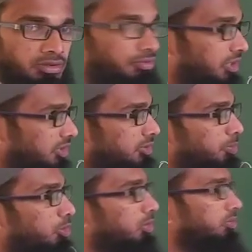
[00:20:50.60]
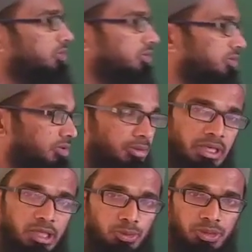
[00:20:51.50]
For this problem, the
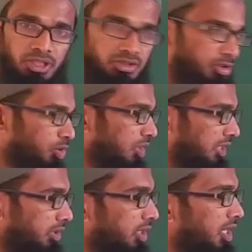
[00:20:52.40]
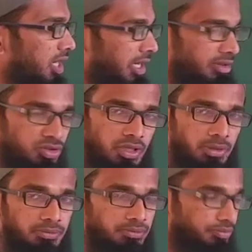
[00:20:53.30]
bending moment is 0 at A and C.
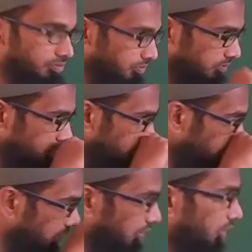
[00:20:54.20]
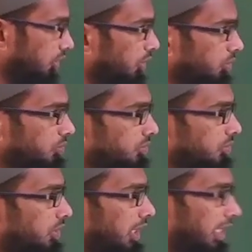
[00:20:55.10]

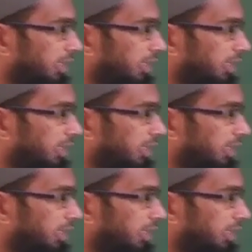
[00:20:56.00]
Now